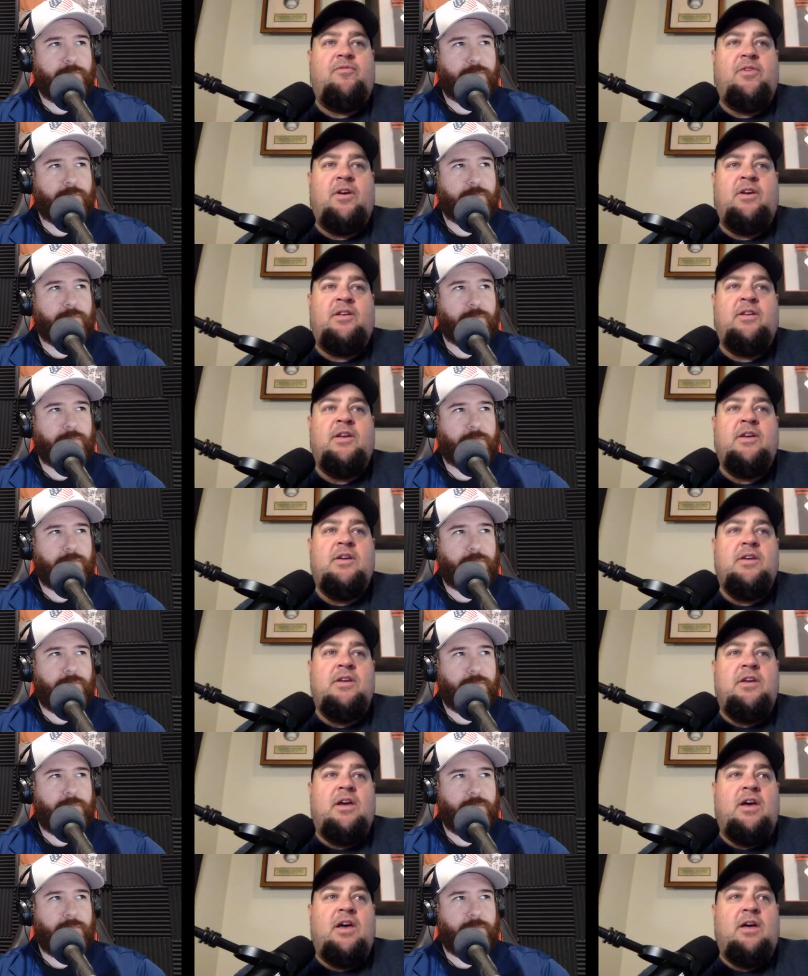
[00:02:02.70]
Speaker 1: fun.
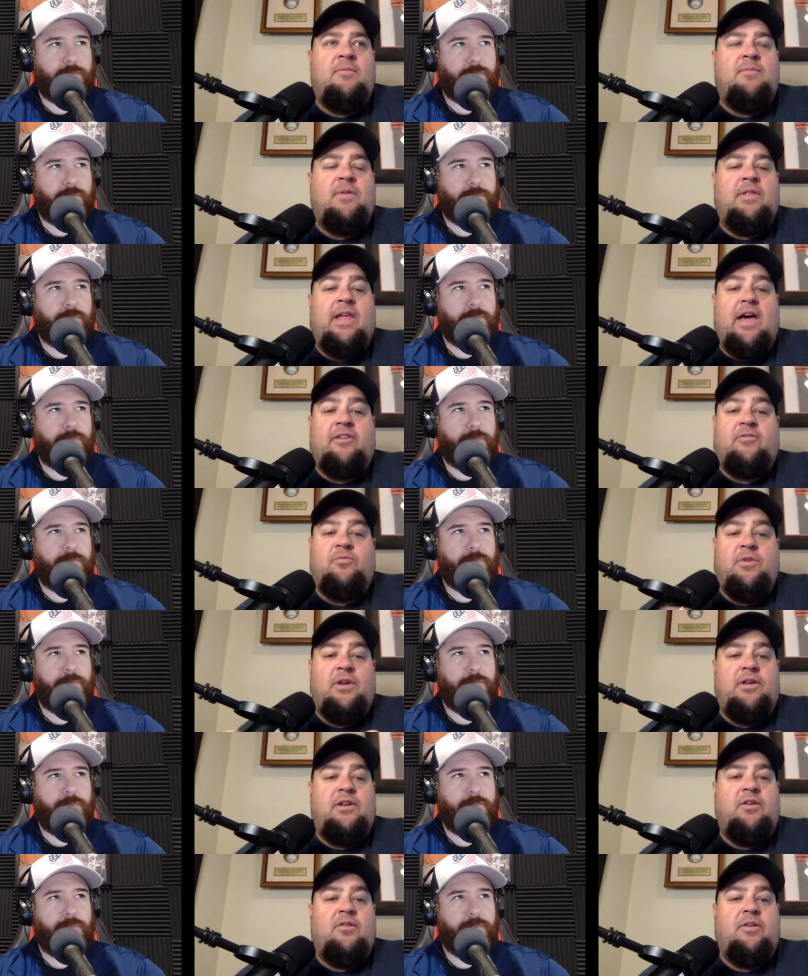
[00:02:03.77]
Um, last
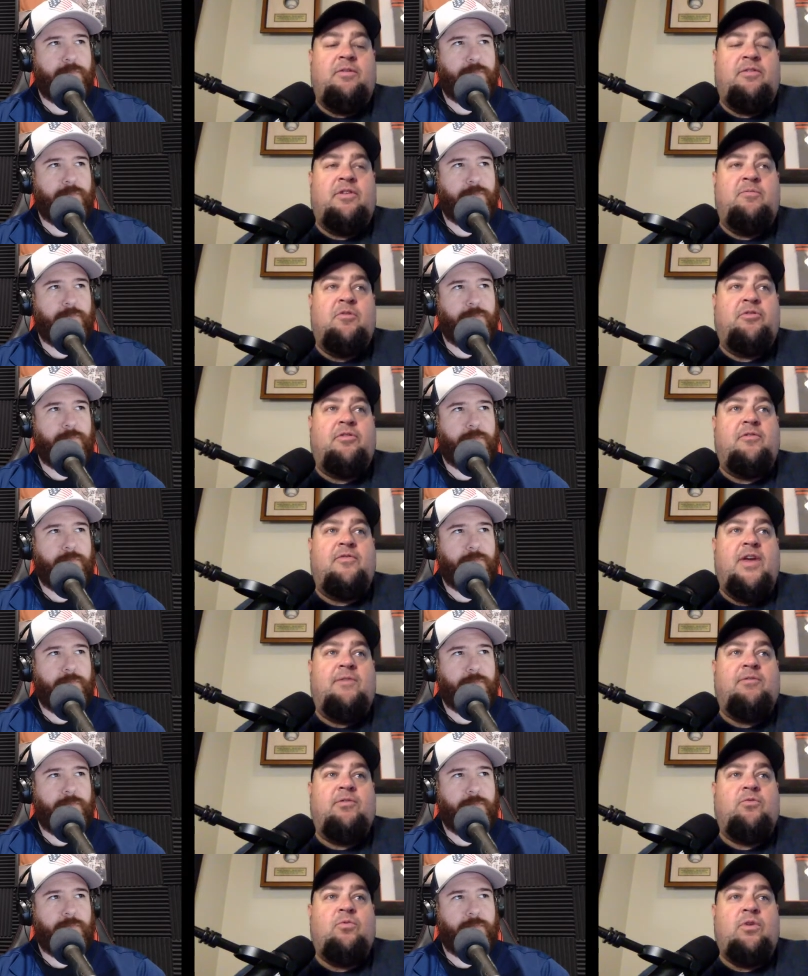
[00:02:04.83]
week, you know, you said most of the
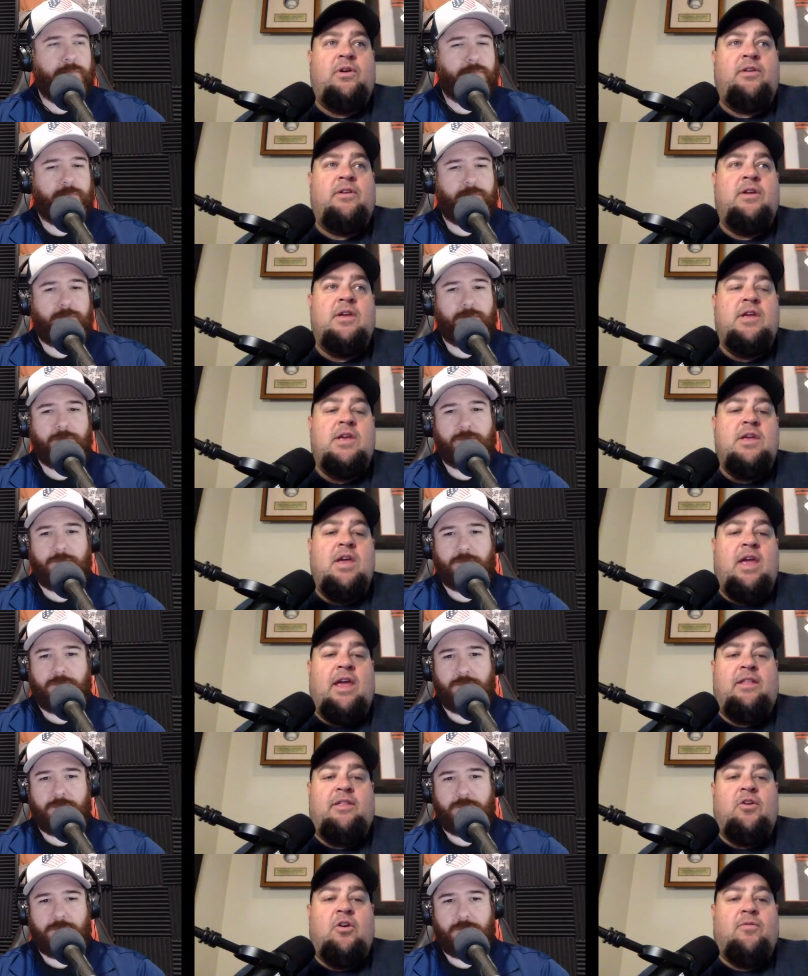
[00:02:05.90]
favorites won,
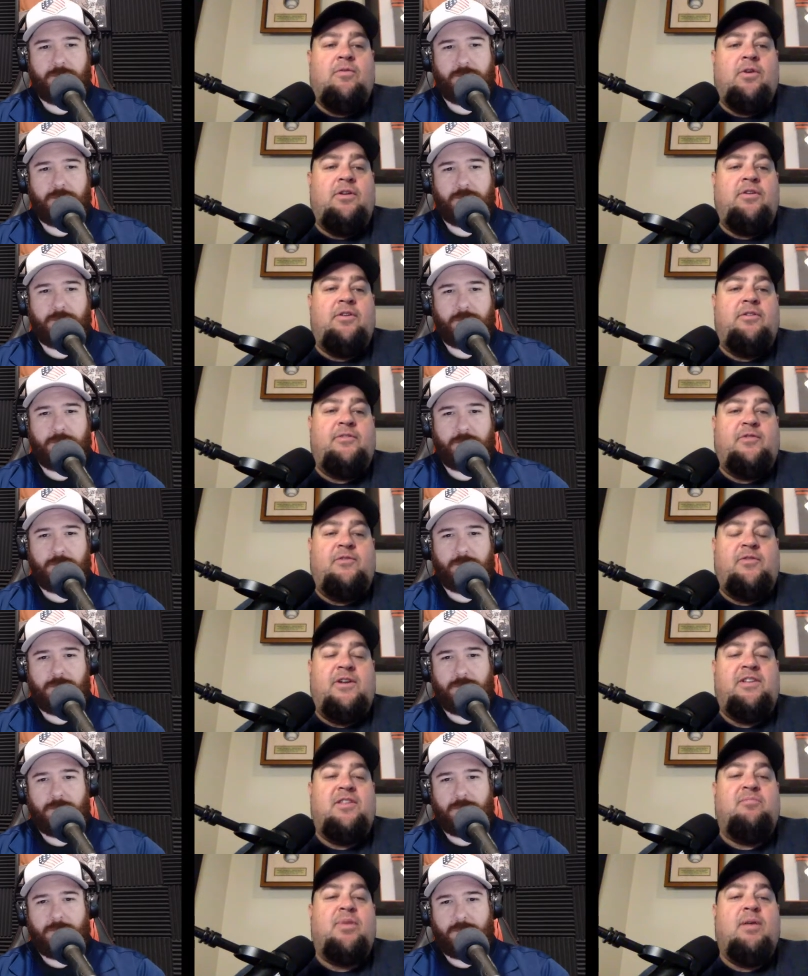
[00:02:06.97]
and the over unders. If you
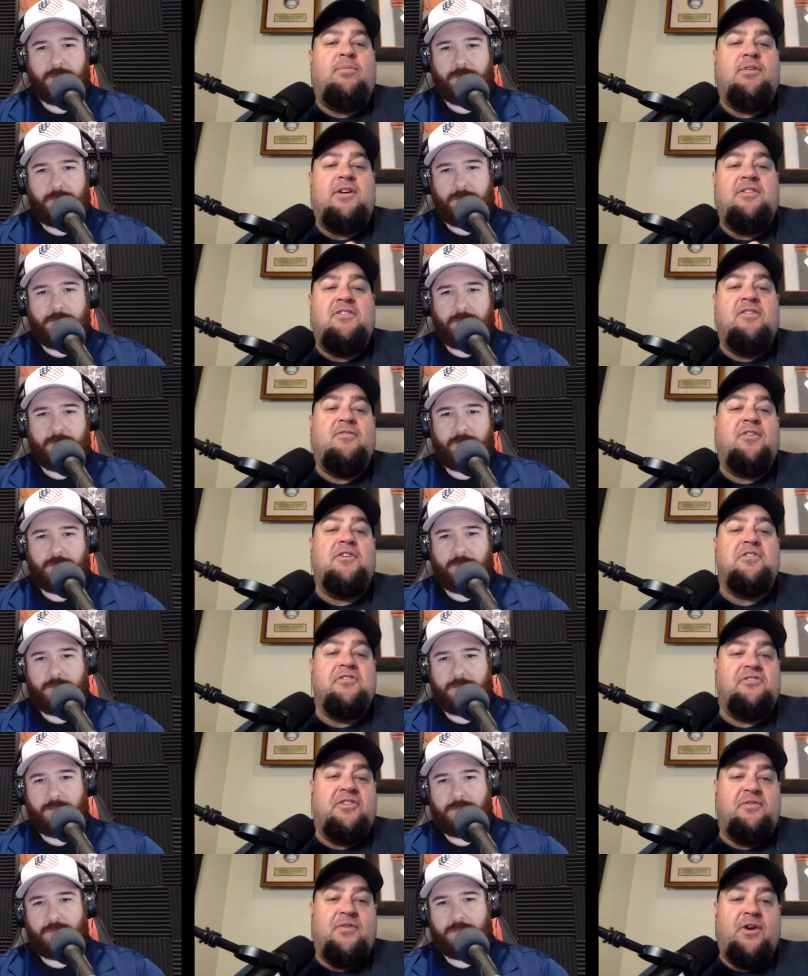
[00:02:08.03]
faded the public on the over
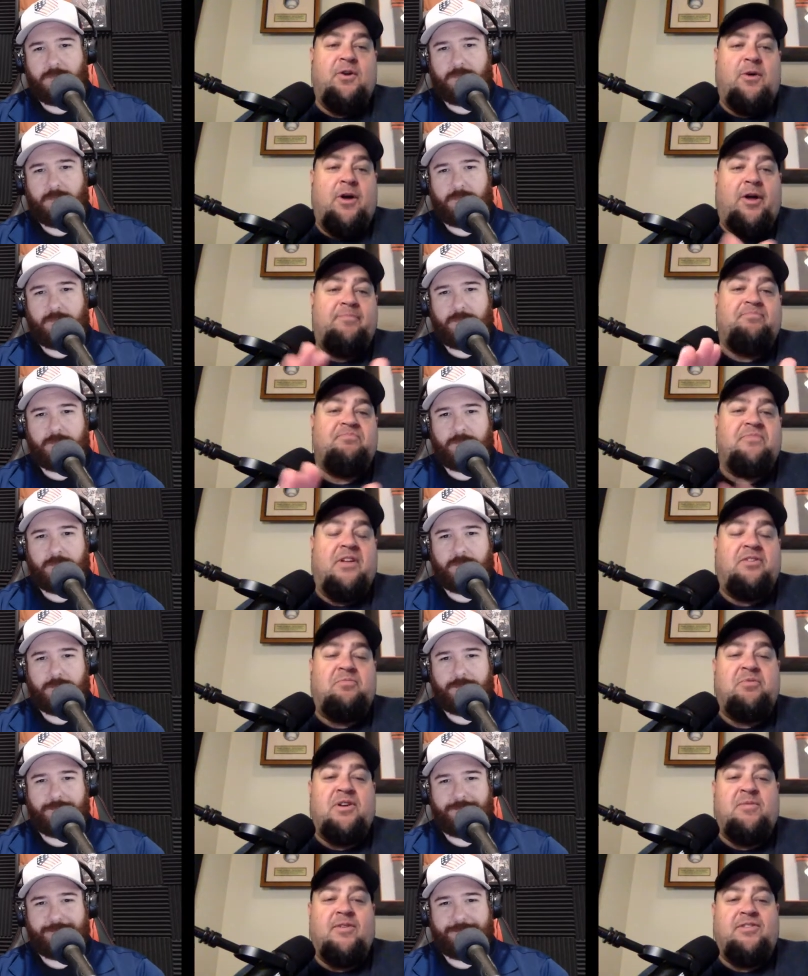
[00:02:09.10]
unders, you did very well. That's
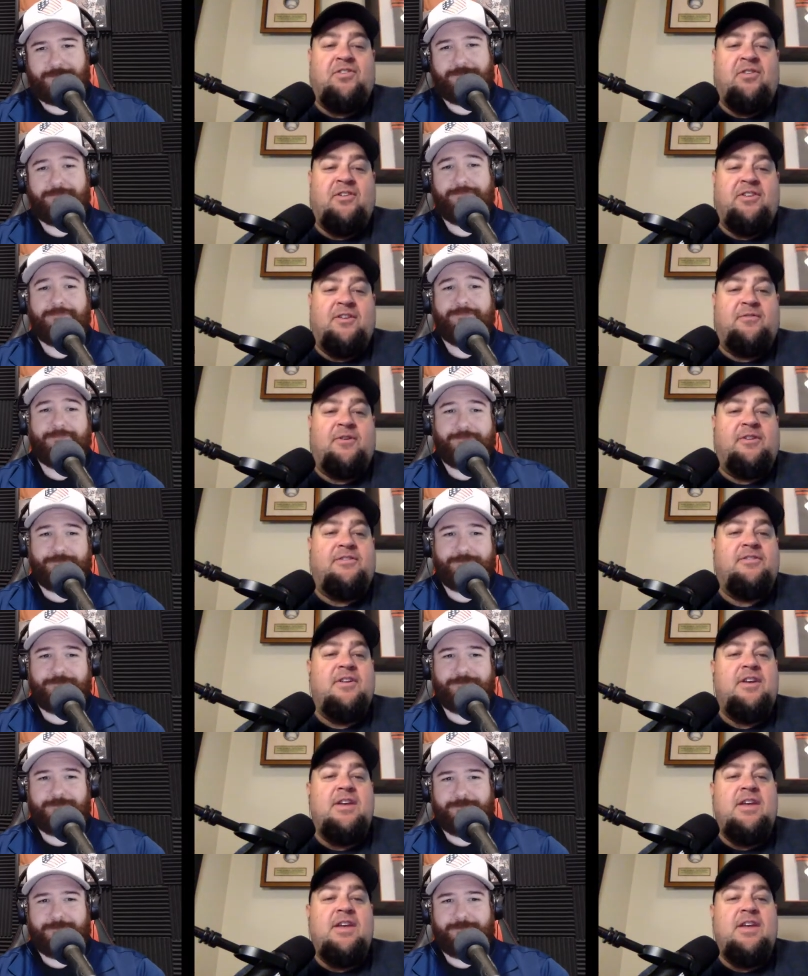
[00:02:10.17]
pretty much the only difference